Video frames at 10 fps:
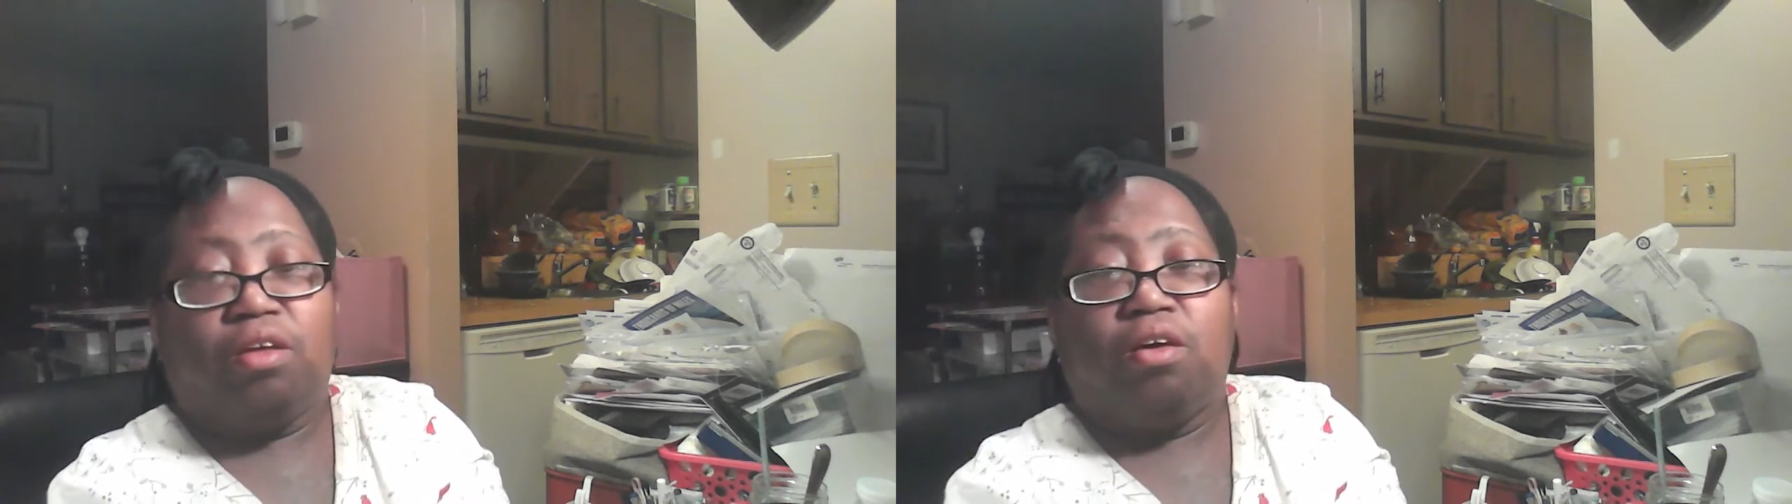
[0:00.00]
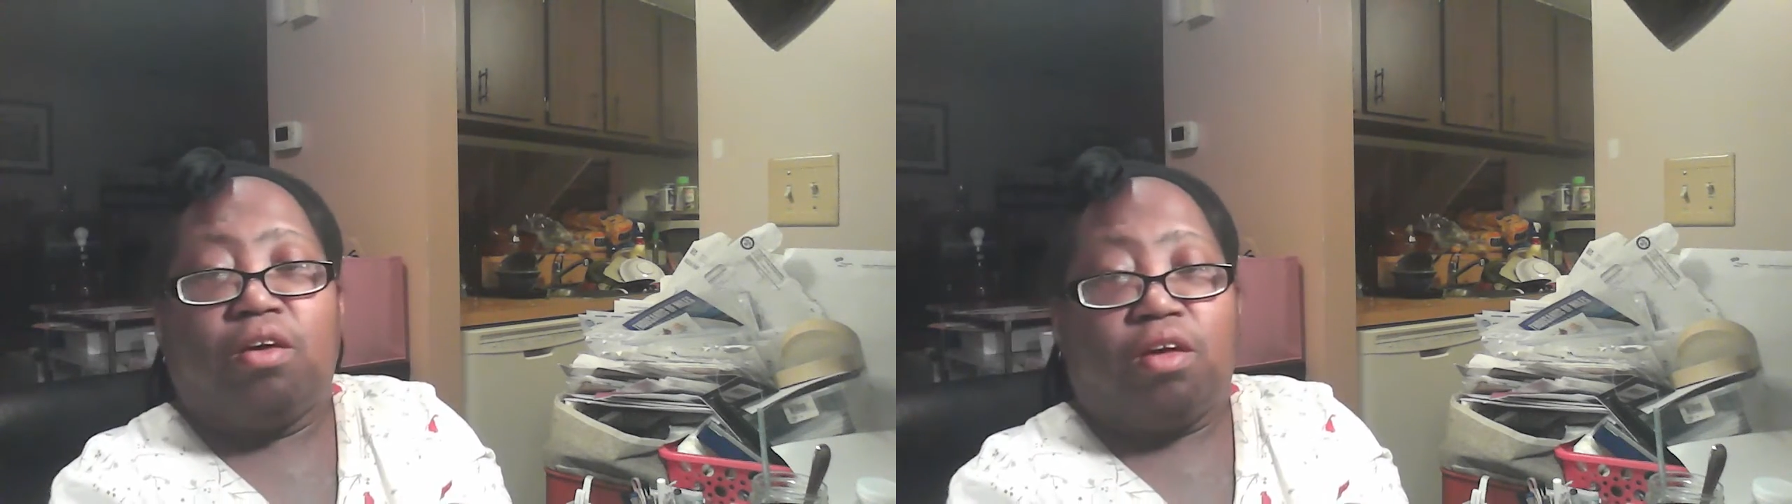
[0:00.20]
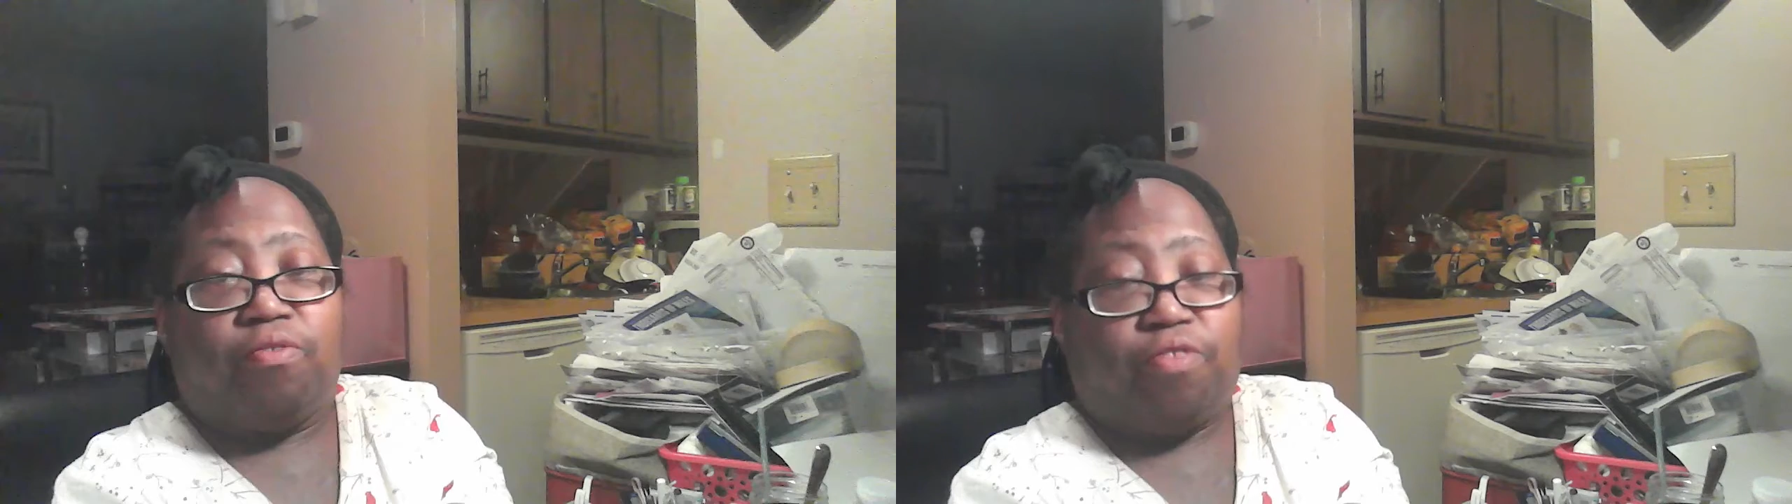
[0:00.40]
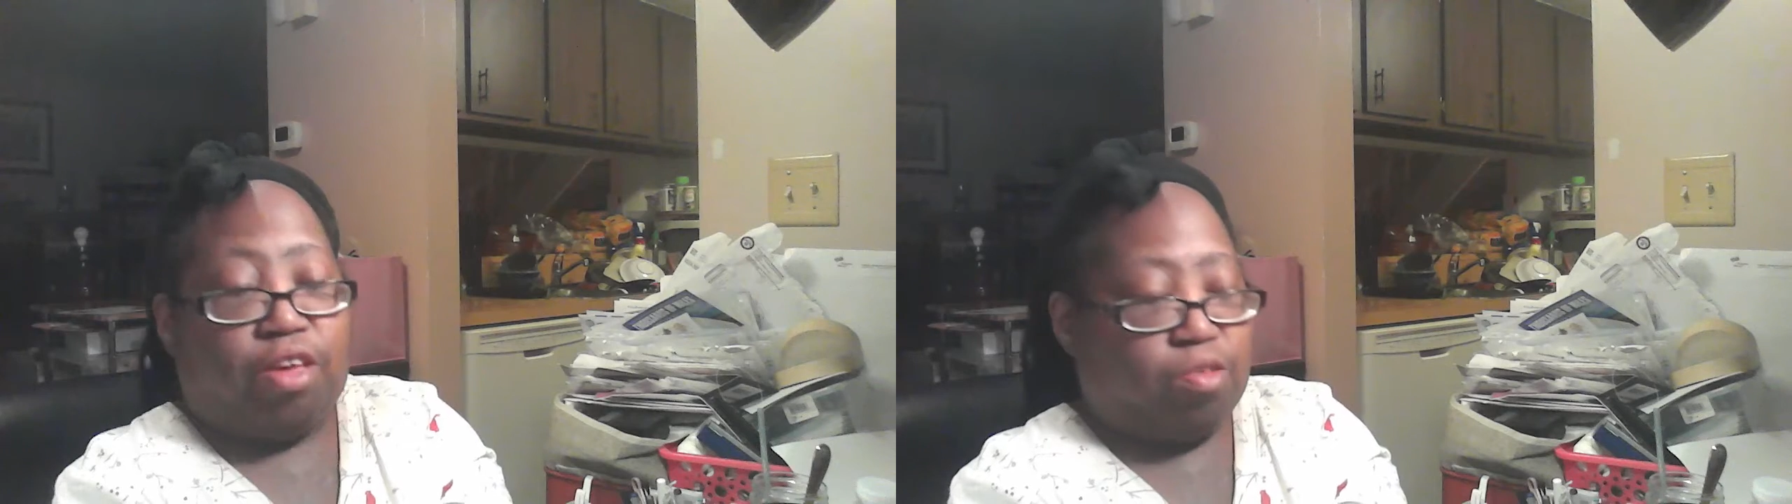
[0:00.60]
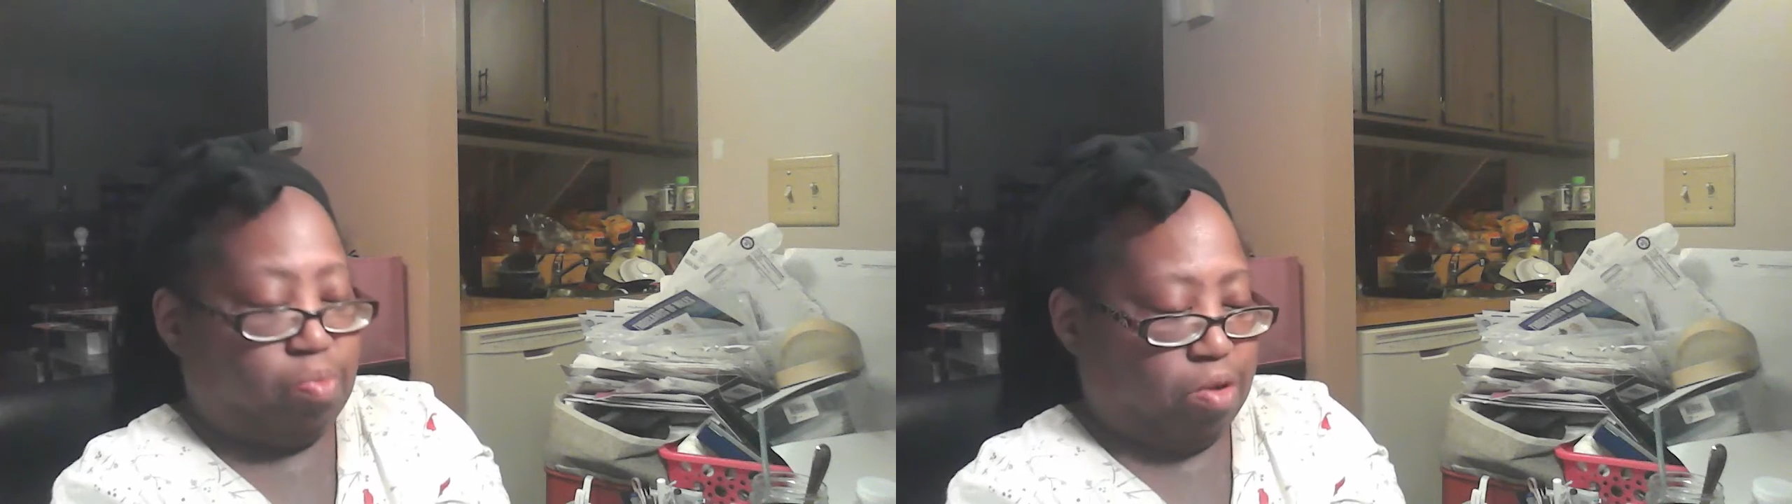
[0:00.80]
in
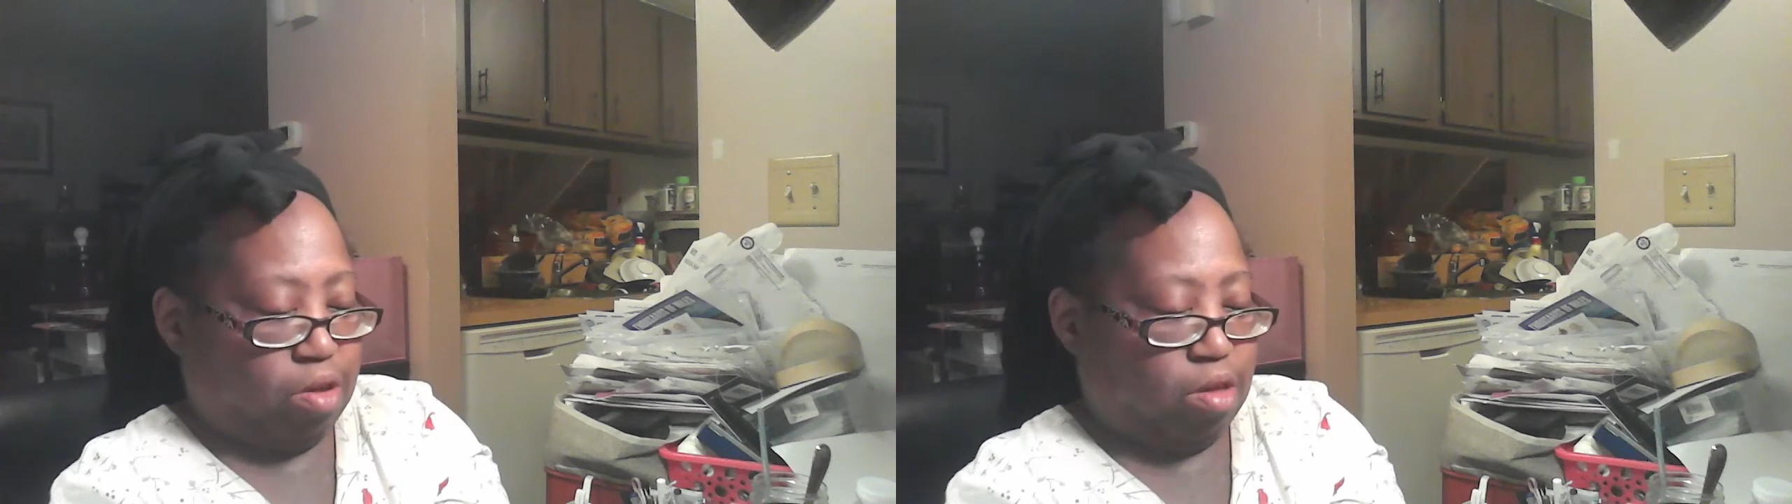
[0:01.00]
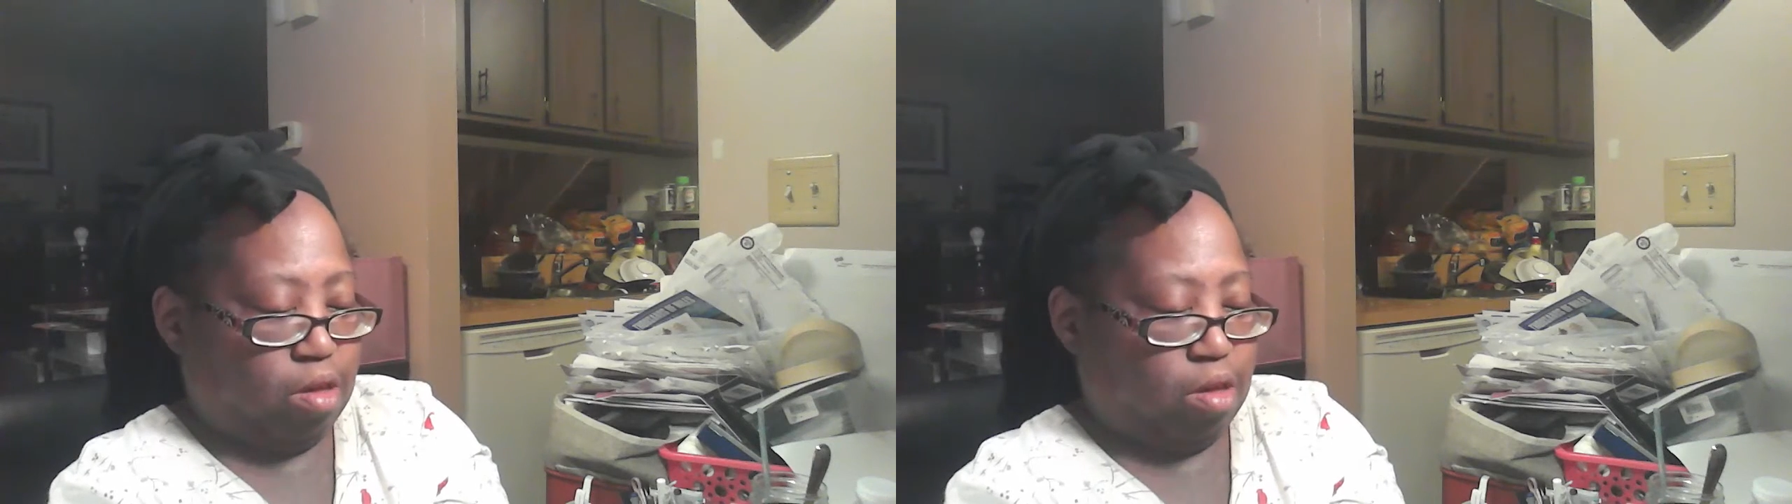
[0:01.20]
Facebook,